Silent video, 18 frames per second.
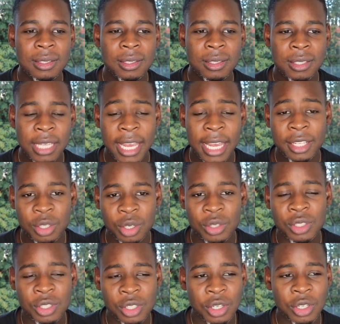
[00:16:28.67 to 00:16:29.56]
Jake
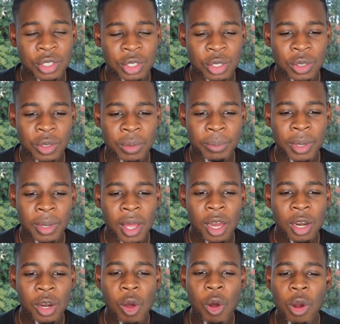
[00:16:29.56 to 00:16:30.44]
does YouTube,
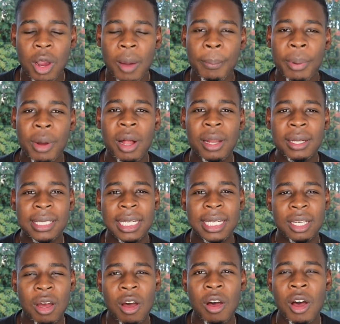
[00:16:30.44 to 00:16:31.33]
Logan Paul
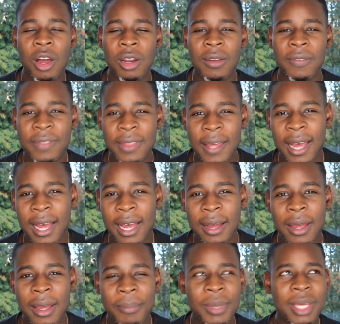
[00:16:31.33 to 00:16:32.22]
did all of
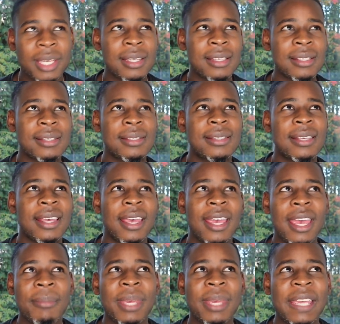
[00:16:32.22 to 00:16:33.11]
that because to
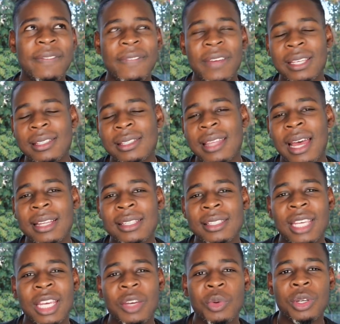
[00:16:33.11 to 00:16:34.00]
him, he thinks that
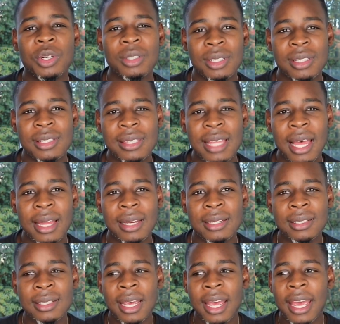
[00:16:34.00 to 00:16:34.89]
Jake would
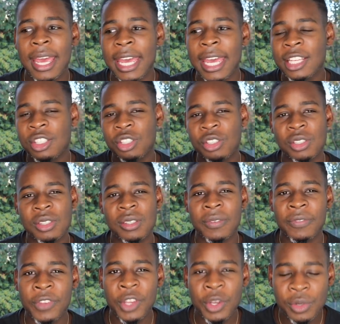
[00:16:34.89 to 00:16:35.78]
understand. It's just a
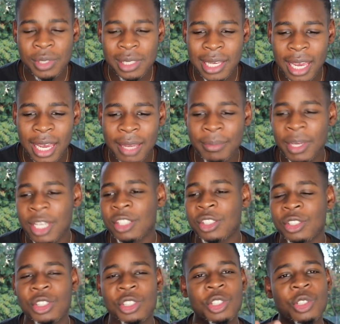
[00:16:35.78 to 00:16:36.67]
views game. It's
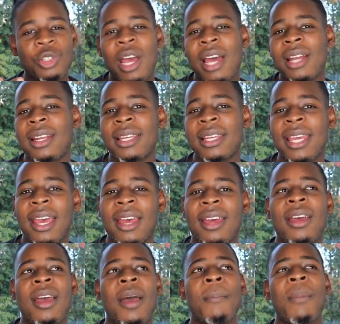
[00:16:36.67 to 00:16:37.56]
just trying to
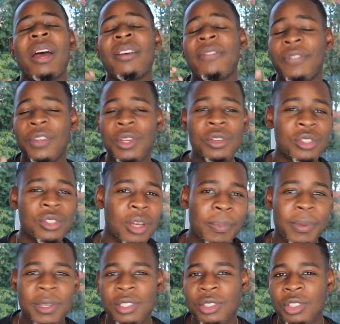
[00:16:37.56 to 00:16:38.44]
get my views
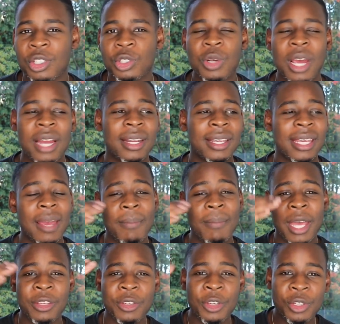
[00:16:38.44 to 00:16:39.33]
up. It's just trying to get
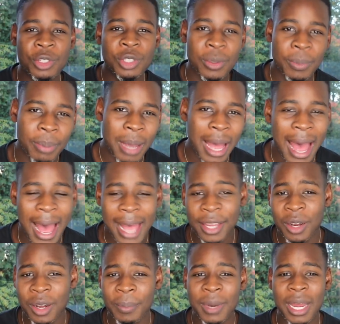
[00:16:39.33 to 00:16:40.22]
my YouTube
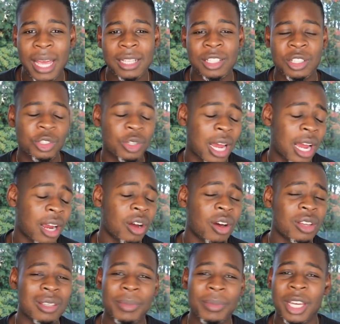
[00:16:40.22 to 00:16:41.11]
high up there to try and
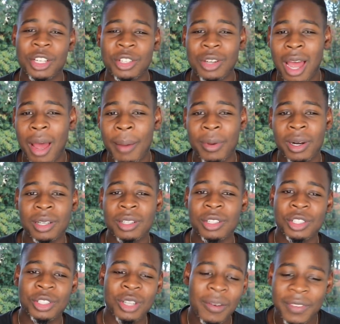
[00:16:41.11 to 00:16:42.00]
cause a bit of drama and
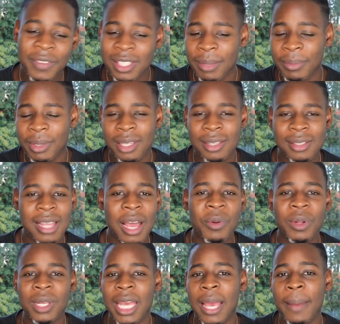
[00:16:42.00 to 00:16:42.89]
controversy because that
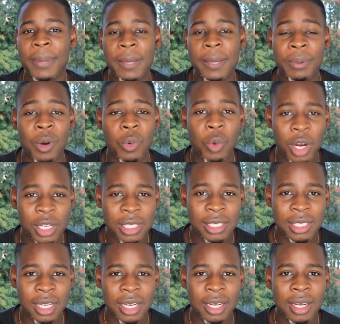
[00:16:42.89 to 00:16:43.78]
will get people
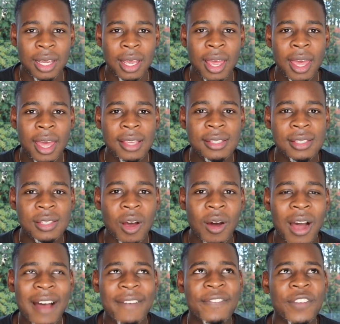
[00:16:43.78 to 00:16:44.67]
watching.
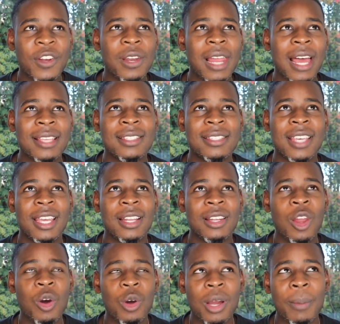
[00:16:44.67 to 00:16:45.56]
So I feel like
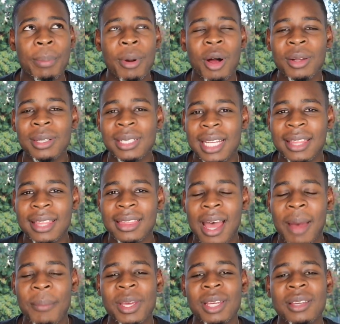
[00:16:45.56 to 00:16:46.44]
Logan Paul did
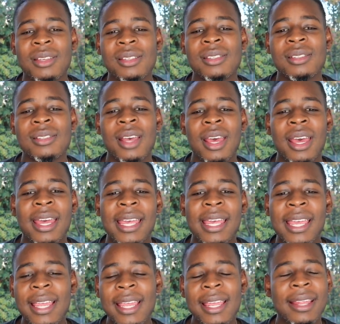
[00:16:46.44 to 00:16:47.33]
that because
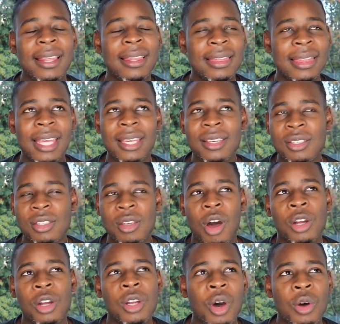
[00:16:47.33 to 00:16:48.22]
he thinks
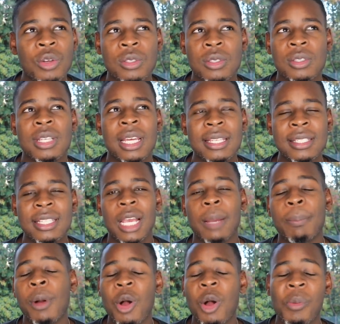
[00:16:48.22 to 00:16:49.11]
or knows
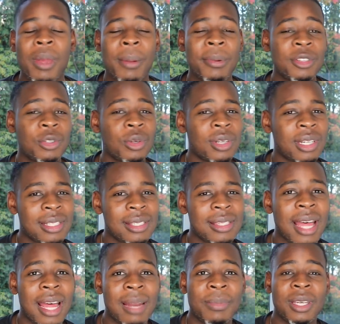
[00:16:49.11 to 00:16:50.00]
Jake Paul will be able to
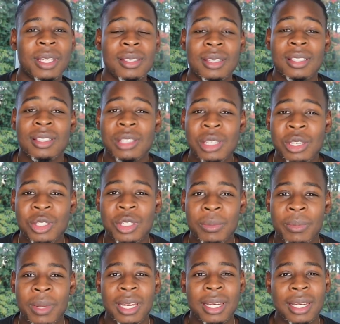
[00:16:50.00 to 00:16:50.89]
understand because it's
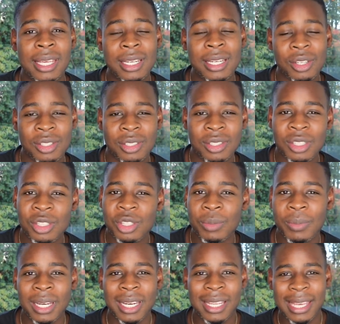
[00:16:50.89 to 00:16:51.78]
YouTube and he does
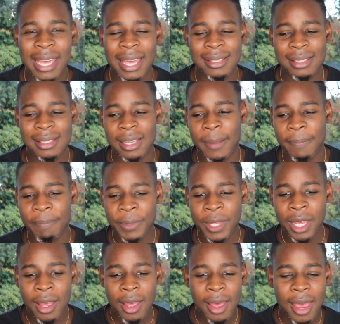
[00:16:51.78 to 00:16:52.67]
YouTube and he gets it.
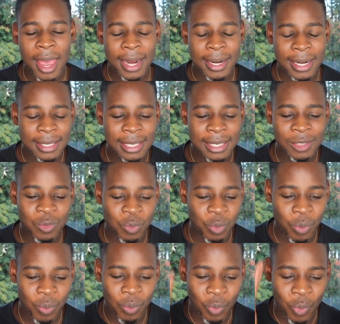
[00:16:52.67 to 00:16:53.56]
And this is
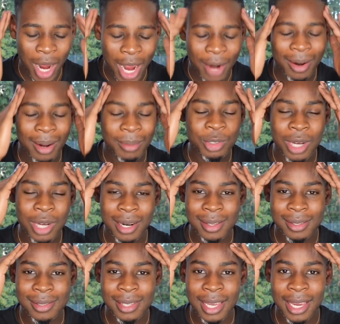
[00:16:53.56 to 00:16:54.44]
where I'm trying
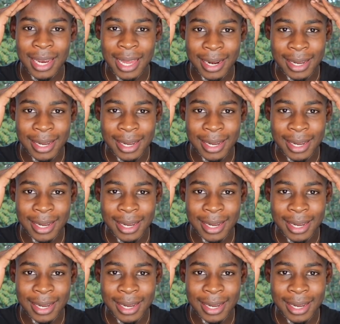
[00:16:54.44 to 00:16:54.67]
to say, like,